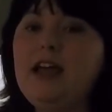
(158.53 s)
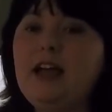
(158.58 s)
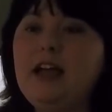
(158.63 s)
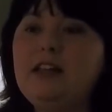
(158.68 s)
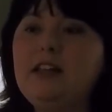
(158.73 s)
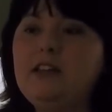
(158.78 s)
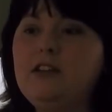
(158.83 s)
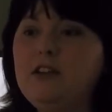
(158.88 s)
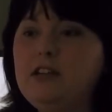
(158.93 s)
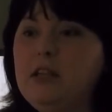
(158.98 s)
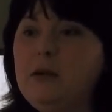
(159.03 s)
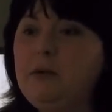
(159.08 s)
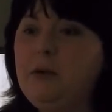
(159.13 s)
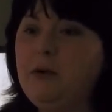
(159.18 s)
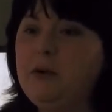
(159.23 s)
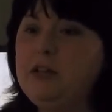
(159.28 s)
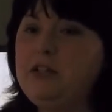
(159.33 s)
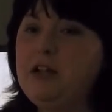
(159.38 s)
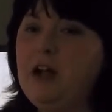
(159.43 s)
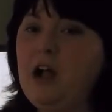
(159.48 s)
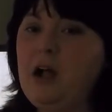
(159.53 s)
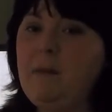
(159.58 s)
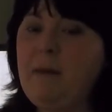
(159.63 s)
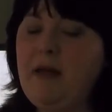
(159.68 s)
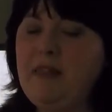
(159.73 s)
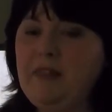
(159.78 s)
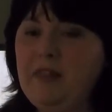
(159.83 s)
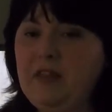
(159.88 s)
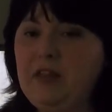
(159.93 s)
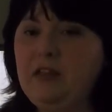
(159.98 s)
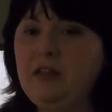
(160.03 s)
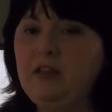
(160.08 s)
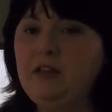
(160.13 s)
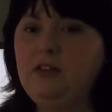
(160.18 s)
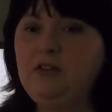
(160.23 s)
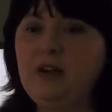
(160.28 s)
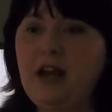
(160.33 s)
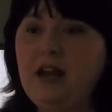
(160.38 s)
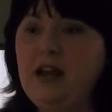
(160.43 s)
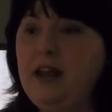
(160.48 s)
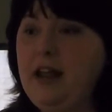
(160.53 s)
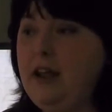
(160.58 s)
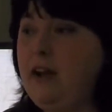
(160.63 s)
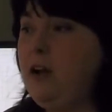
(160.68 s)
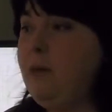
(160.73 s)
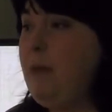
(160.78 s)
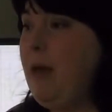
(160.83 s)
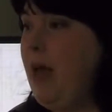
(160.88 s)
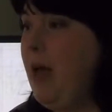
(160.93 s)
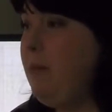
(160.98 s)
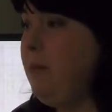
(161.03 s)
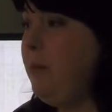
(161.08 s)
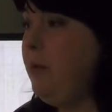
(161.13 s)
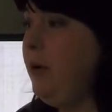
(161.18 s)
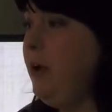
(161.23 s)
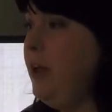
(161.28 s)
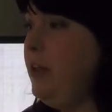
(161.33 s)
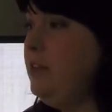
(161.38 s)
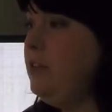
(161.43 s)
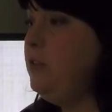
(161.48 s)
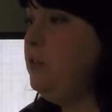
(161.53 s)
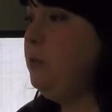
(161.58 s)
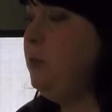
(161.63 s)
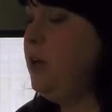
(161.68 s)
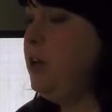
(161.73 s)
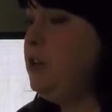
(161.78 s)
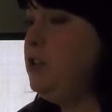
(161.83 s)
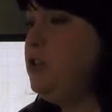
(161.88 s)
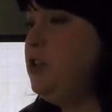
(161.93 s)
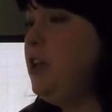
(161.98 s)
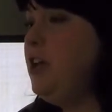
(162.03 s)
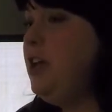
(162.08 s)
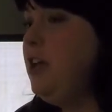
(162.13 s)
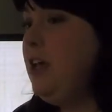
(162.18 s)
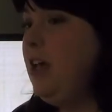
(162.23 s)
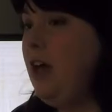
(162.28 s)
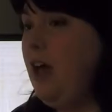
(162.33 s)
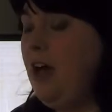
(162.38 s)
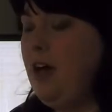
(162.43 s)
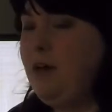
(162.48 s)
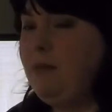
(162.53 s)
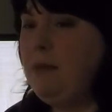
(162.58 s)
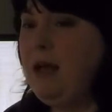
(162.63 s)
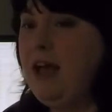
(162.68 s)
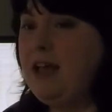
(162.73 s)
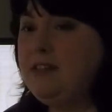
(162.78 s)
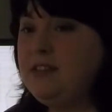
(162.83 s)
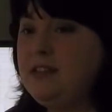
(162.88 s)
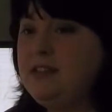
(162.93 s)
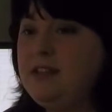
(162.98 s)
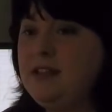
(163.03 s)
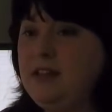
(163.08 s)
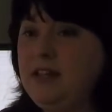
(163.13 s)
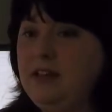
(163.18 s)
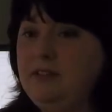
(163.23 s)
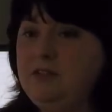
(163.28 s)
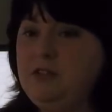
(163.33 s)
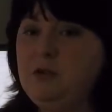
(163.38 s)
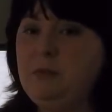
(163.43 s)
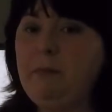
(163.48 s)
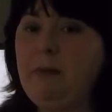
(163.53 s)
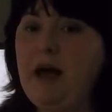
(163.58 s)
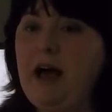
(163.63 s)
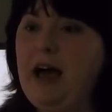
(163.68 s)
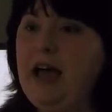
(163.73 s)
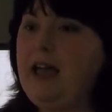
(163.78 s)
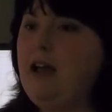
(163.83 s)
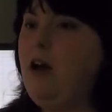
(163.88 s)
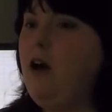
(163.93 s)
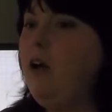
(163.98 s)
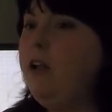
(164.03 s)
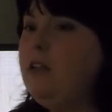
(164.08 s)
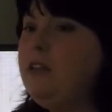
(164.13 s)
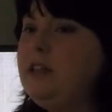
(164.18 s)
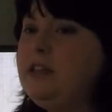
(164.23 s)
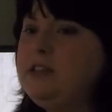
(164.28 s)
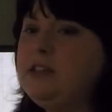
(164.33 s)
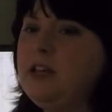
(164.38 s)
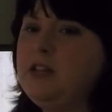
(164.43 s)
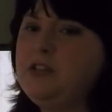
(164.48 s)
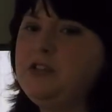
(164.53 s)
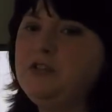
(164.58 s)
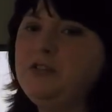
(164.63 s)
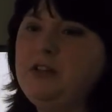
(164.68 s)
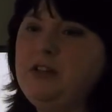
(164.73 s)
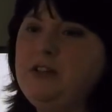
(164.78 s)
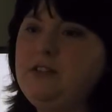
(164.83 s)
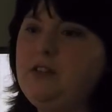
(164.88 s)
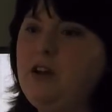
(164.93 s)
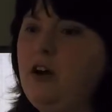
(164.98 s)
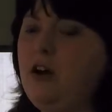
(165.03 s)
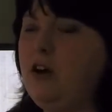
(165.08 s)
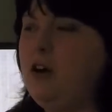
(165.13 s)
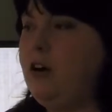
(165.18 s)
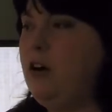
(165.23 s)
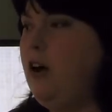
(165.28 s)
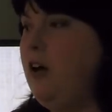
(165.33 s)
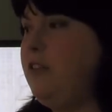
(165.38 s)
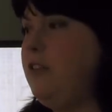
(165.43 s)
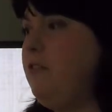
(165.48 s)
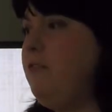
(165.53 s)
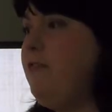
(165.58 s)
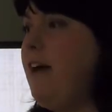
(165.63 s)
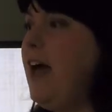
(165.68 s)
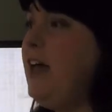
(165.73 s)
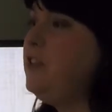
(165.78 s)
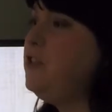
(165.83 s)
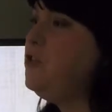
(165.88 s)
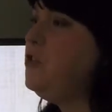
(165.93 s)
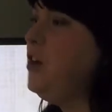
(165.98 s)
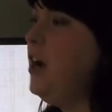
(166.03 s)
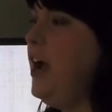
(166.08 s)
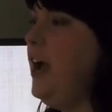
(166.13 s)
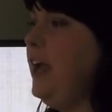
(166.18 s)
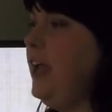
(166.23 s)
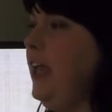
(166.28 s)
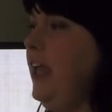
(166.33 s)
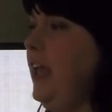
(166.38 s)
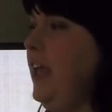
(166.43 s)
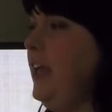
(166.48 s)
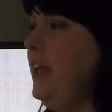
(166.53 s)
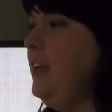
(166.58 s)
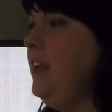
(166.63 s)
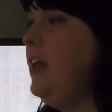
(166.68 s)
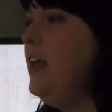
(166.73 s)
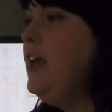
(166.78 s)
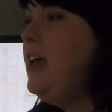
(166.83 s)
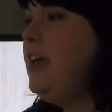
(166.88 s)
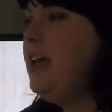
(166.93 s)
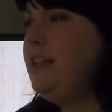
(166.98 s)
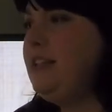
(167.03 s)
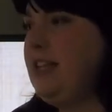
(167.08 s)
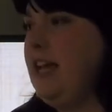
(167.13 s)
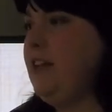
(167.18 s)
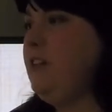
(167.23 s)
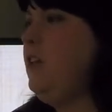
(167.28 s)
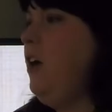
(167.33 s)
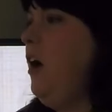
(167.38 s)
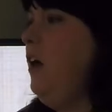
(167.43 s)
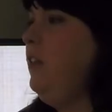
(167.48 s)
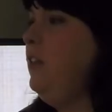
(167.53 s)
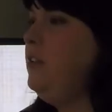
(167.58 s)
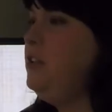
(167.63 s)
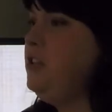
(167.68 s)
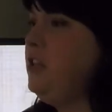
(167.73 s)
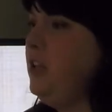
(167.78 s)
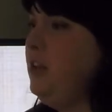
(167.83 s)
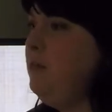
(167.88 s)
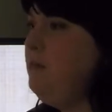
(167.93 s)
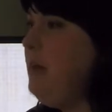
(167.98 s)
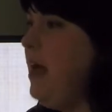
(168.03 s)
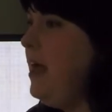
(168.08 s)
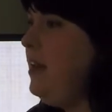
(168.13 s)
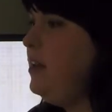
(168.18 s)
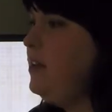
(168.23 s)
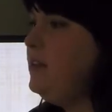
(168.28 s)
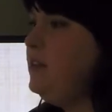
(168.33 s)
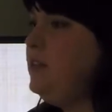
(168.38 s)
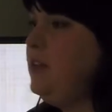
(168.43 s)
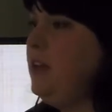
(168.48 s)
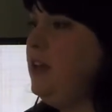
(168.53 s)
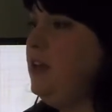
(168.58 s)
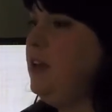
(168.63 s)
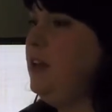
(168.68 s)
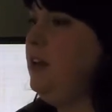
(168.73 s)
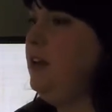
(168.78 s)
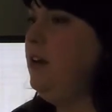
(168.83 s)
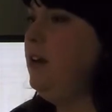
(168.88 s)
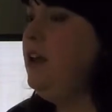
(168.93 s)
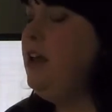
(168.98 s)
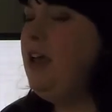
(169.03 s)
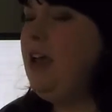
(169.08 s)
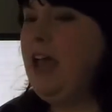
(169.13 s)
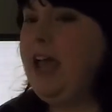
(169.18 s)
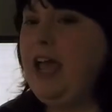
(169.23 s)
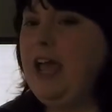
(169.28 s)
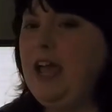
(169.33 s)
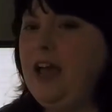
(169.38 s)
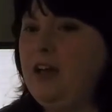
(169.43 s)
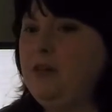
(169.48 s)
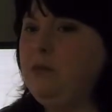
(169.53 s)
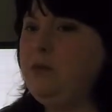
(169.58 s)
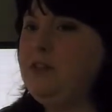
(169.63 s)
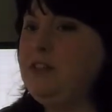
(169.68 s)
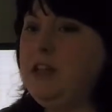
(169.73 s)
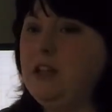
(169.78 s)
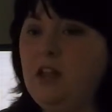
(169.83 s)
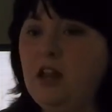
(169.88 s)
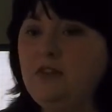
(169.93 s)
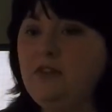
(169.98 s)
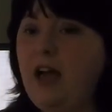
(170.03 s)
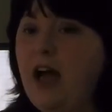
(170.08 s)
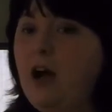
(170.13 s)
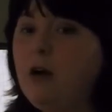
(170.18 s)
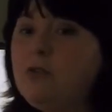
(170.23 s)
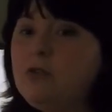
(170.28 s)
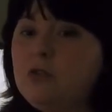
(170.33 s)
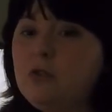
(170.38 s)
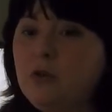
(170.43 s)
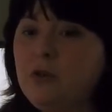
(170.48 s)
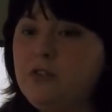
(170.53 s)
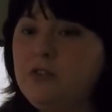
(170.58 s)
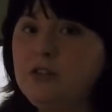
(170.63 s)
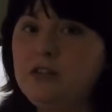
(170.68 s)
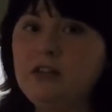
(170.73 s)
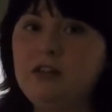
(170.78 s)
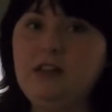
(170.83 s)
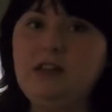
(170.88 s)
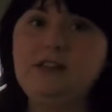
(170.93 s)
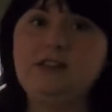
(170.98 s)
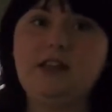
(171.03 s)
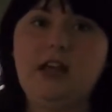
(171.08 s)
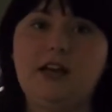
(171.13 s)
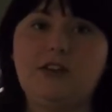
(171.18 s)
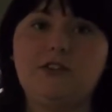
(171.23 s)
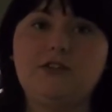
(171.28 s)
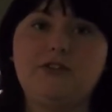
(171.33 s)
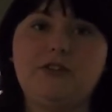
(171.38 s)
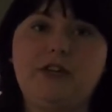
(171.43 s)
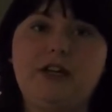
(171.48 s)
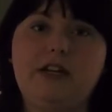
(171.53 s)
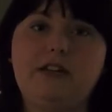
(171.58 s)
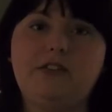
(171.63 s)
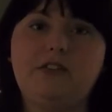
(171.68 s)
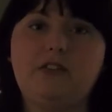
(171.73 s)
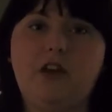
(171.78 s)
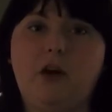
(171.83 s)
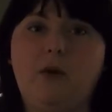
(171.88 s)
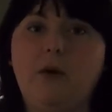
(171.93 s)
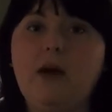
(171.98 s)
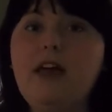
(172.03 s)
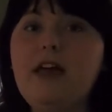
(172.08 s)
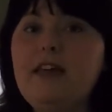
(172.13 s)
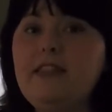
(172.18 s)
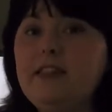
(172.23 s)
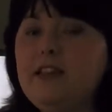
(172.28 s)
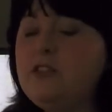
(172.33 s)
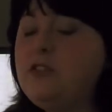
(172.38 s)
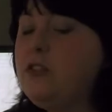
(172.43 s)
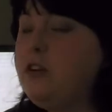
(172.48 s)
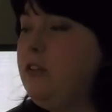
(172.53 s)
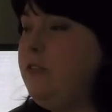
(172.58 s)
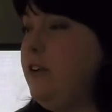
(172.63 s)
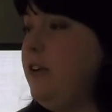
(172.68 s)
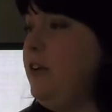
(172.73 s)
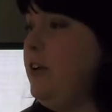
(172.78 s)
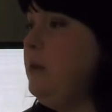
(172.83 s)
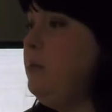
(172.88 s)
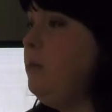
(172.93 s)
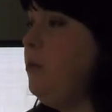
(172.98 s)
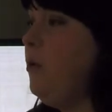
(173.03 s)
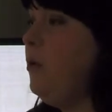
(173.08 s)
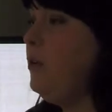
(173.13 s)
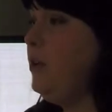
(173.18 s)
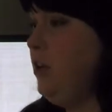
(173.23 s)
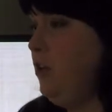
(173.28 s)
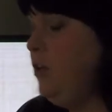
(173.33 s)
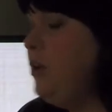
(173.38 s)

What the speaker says: And then thirdly, we're going to talk about the United Arab Emirates, which has the city of Dubai. All of these countries are on the fast track in technology, medicine, and we see a lot of outsourcing to these countries. So these are all very important.